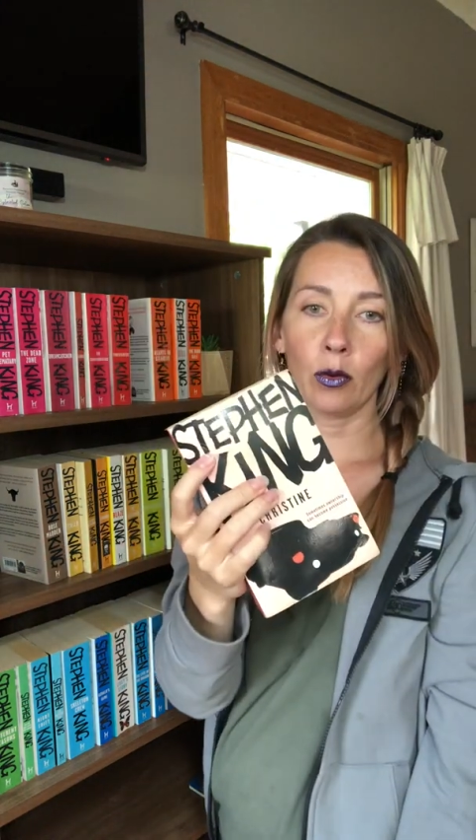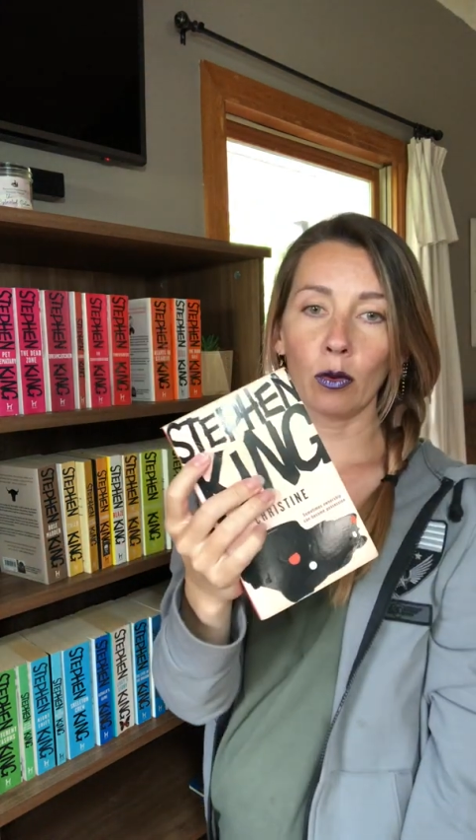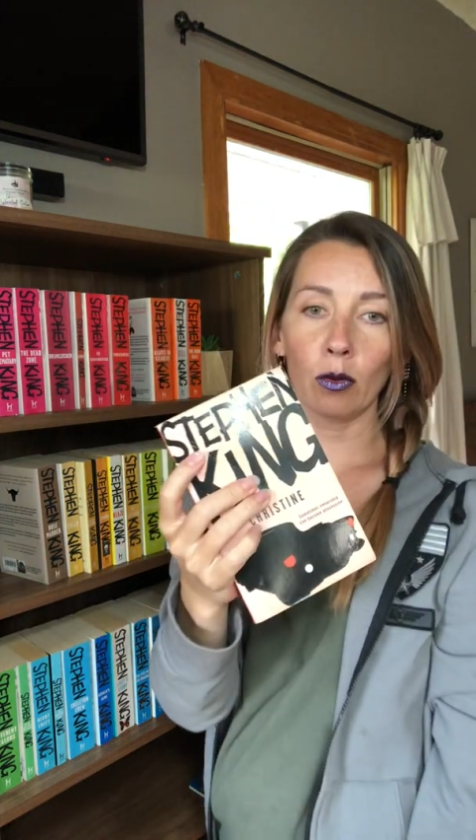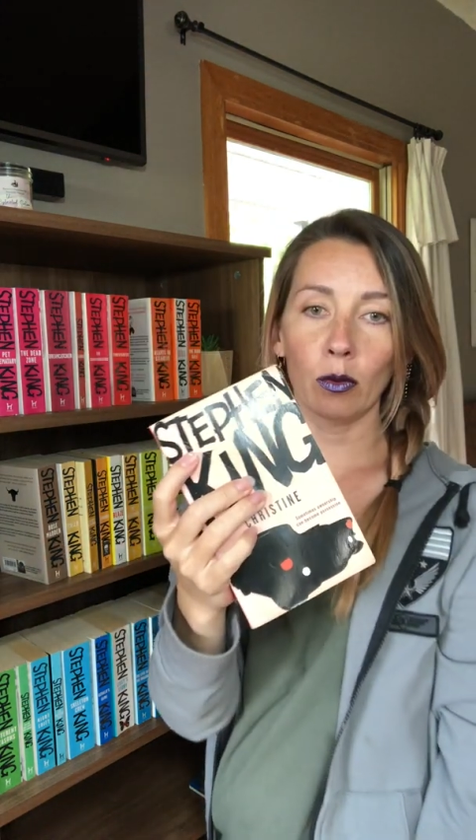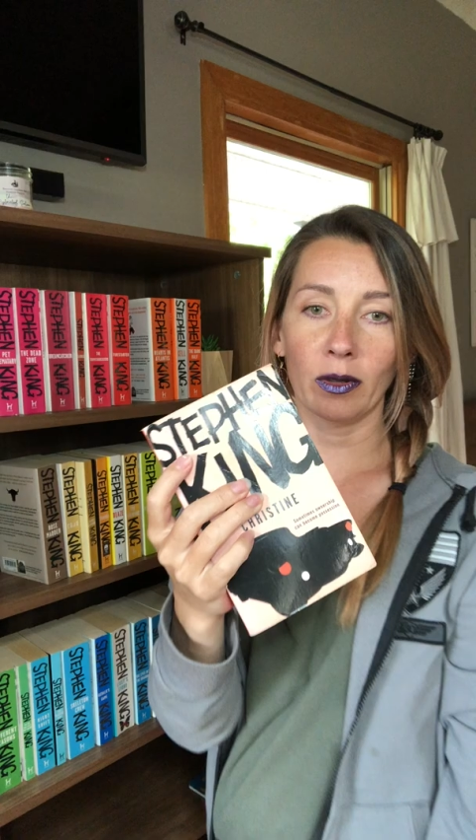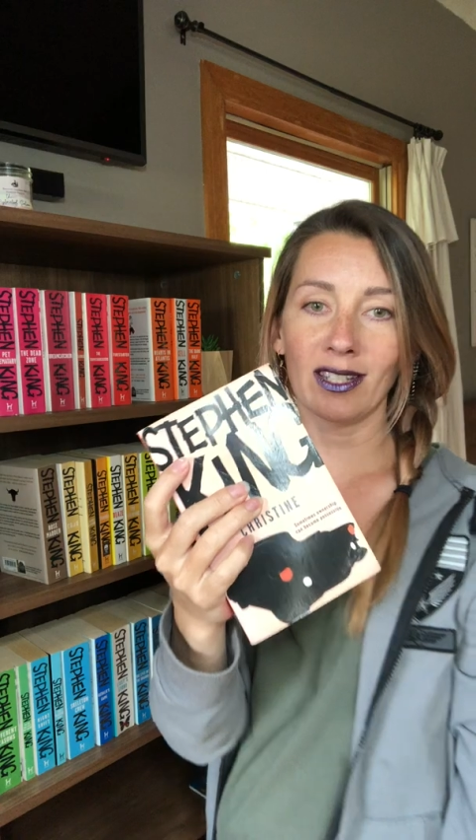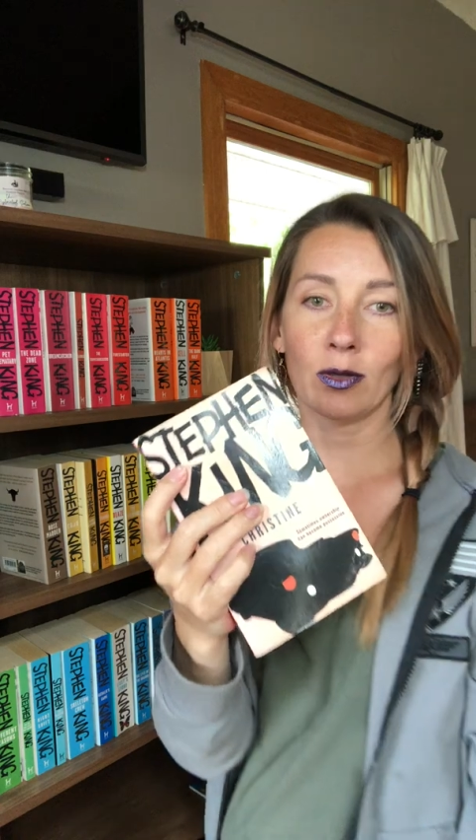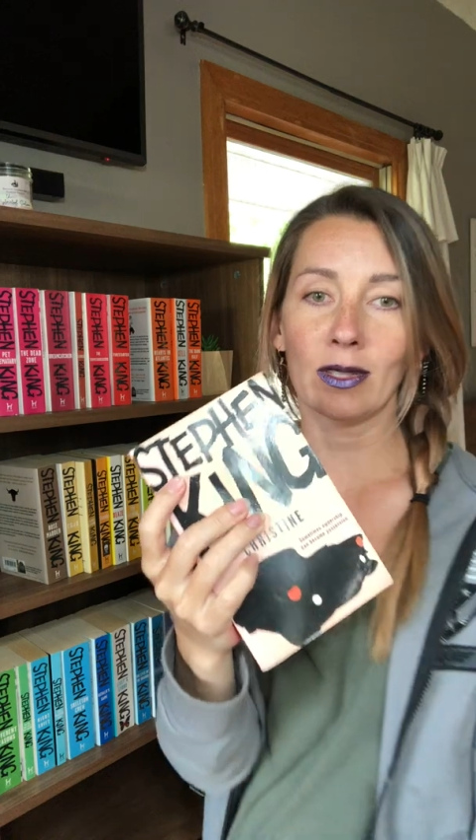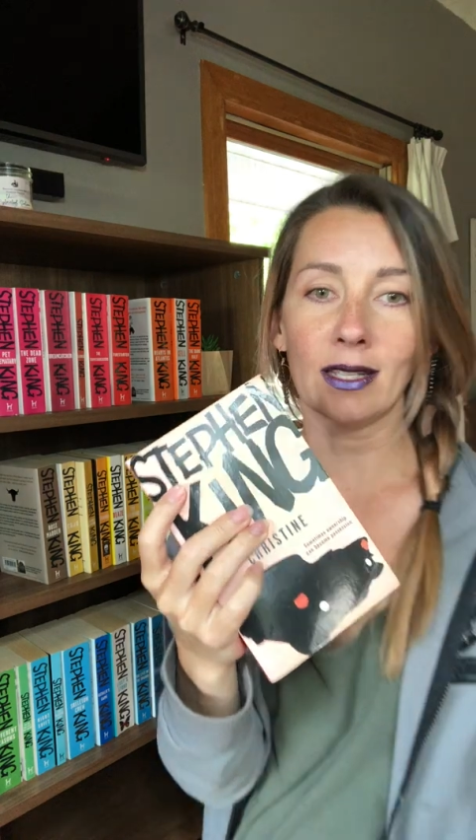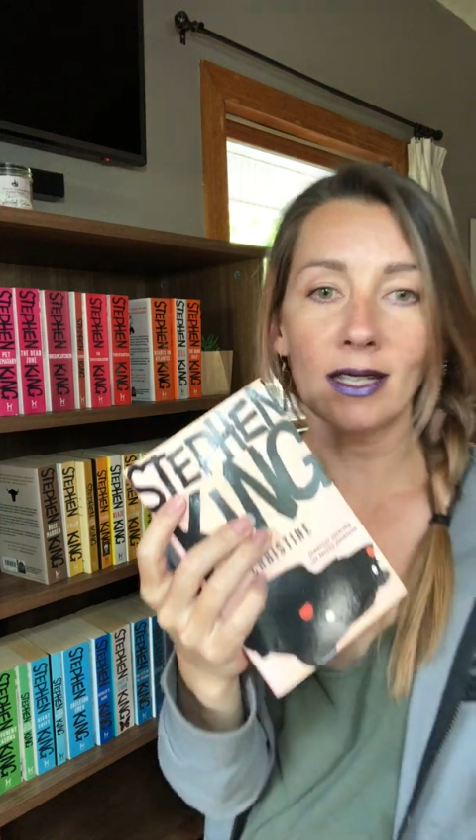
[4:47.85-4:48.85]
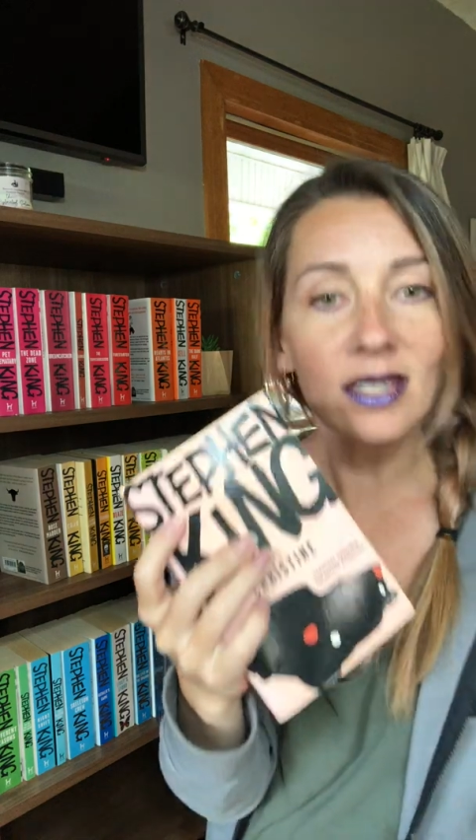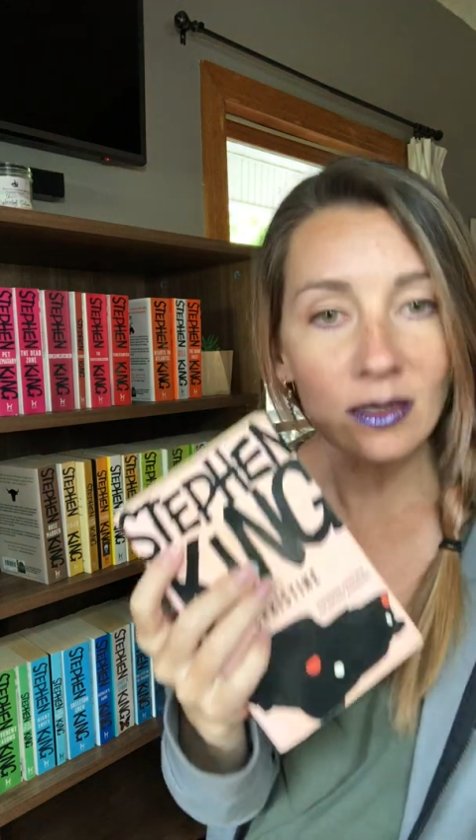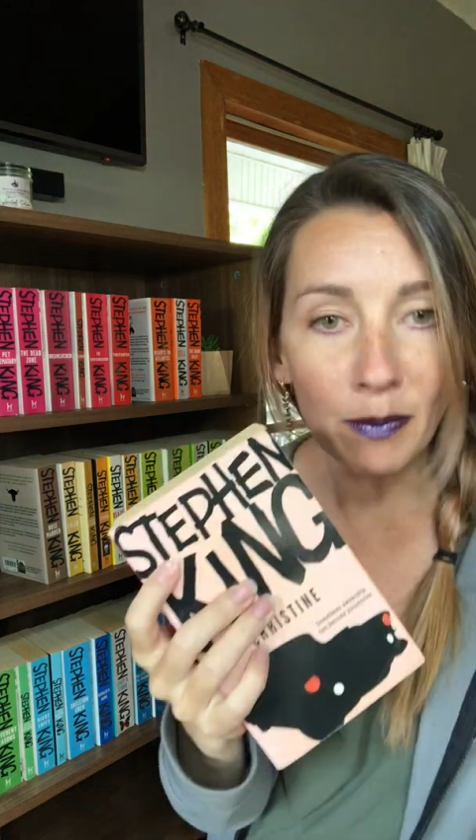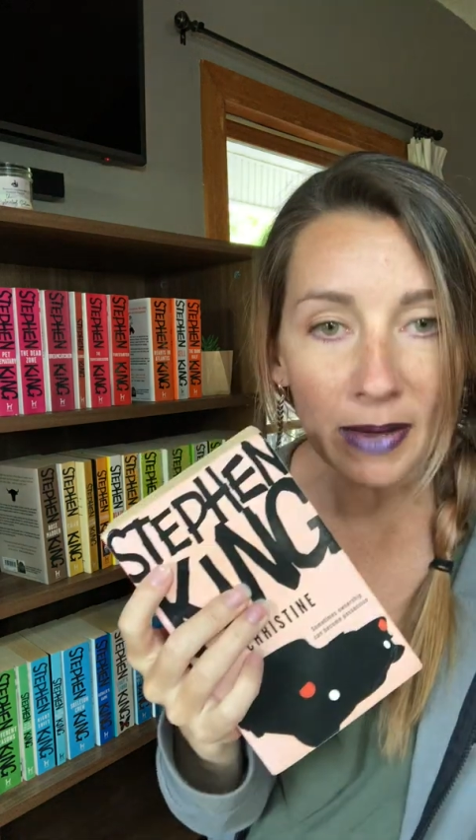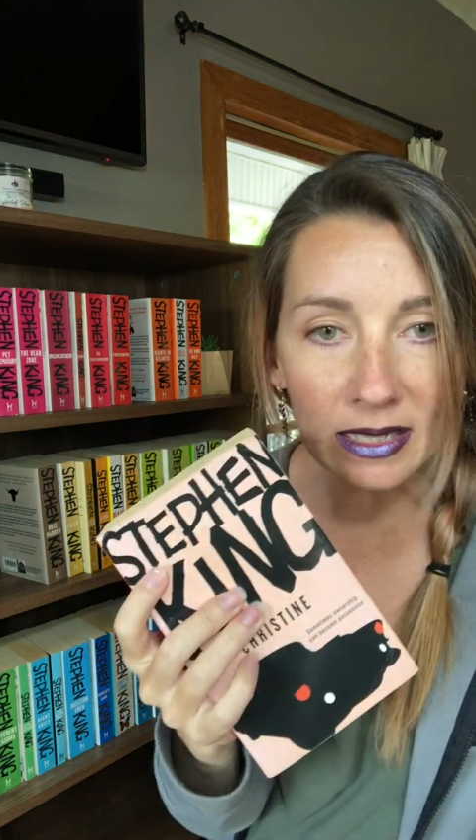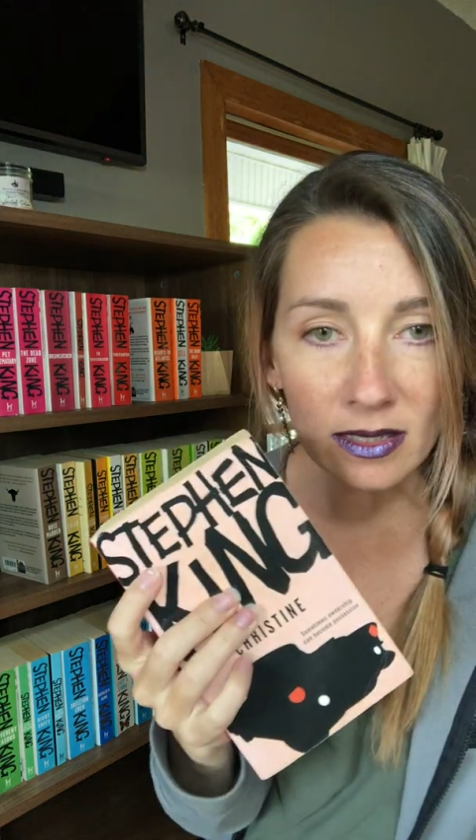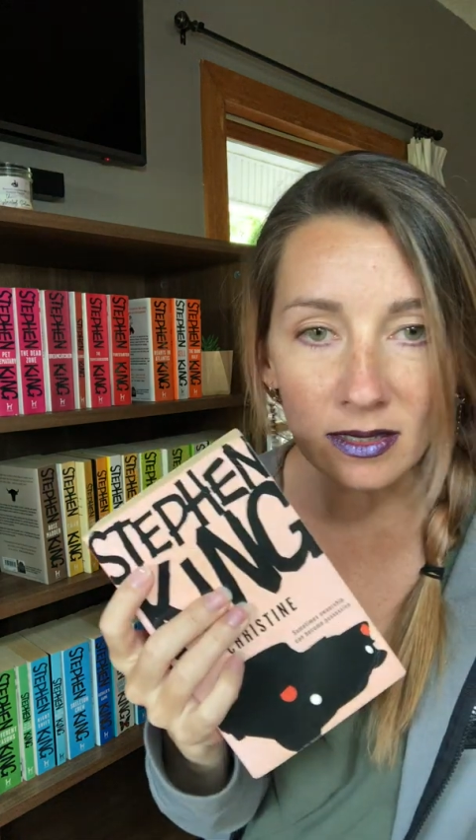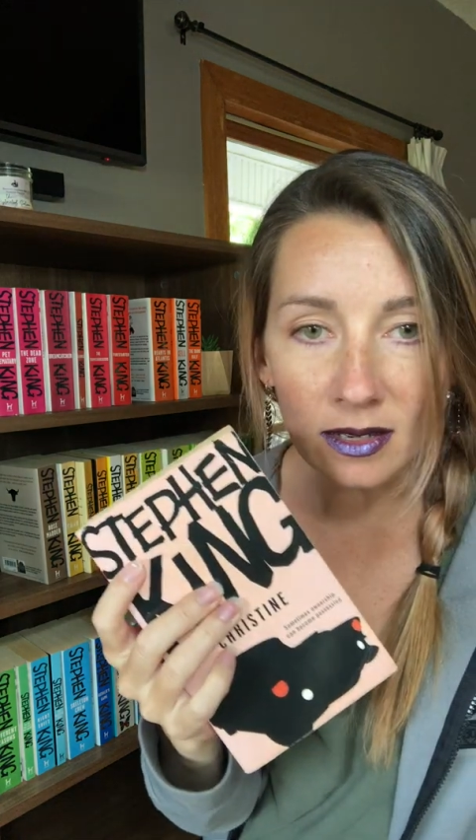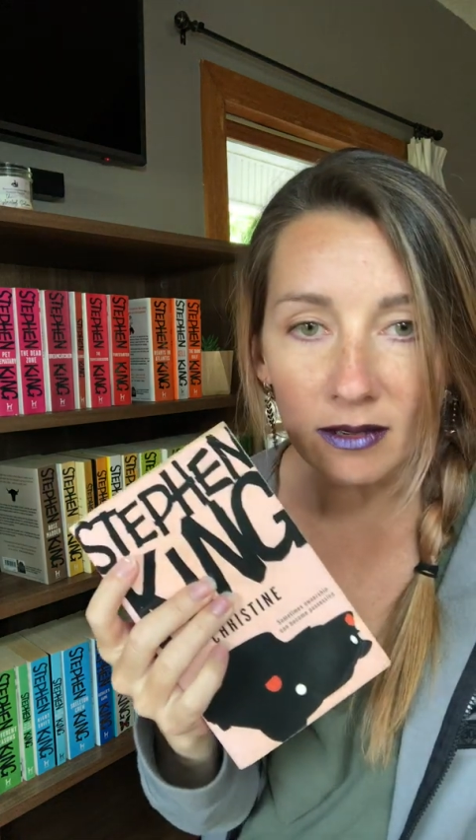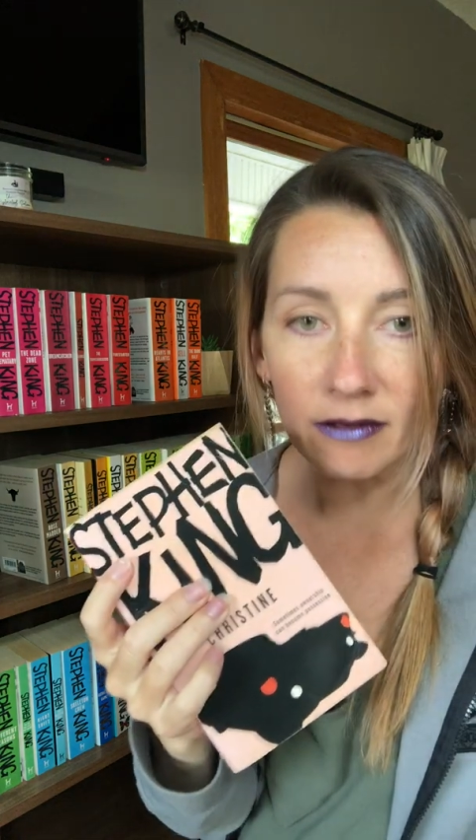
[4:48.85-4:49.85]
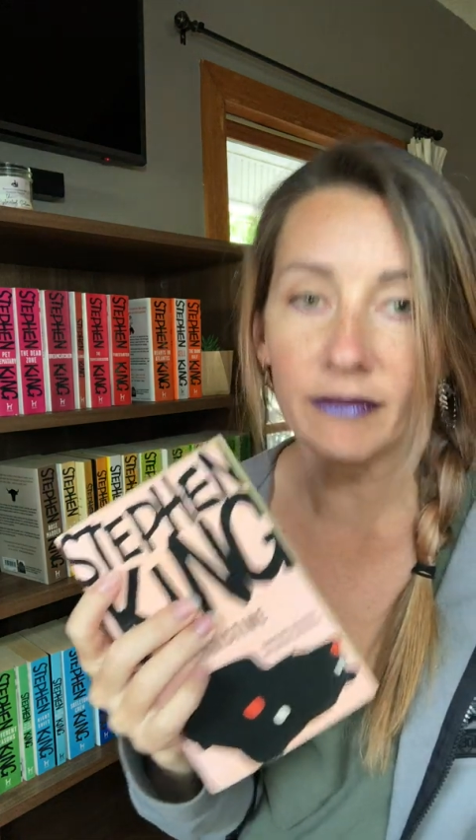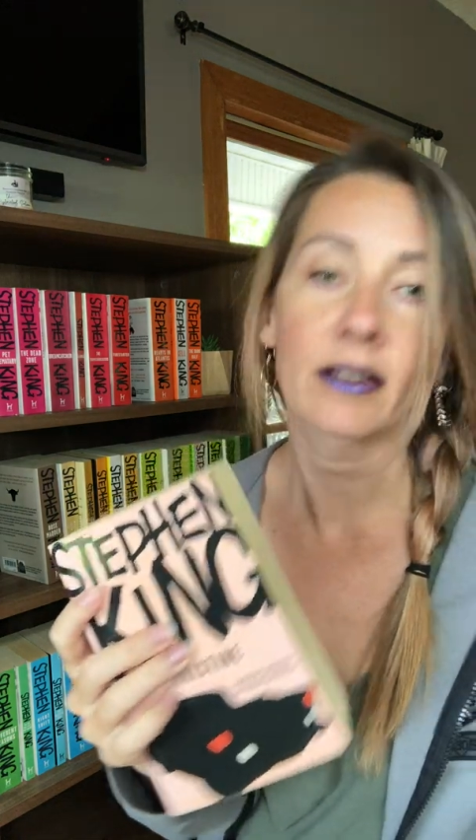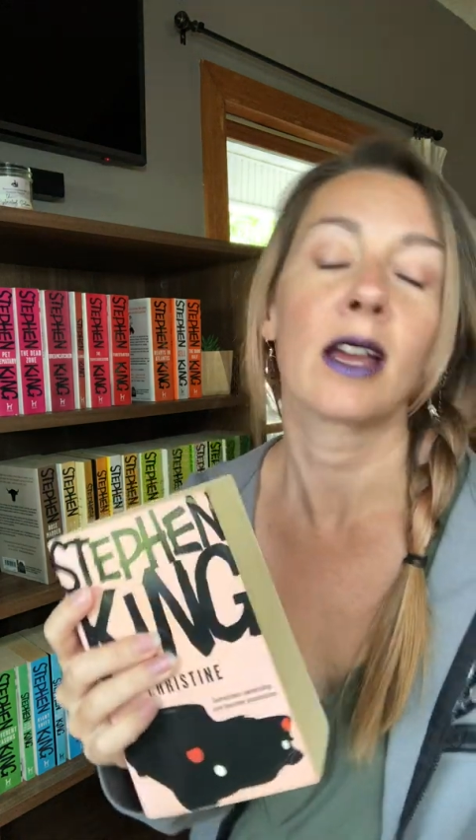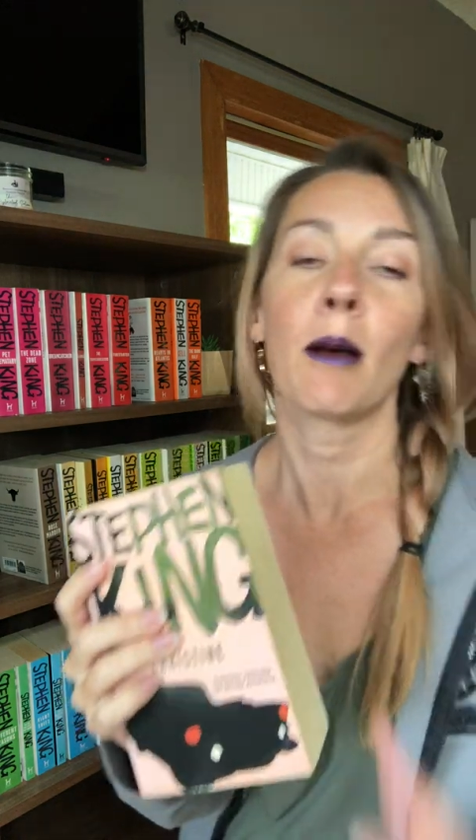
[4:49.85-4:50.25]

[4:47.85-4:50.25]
Ooh, this one's expensive.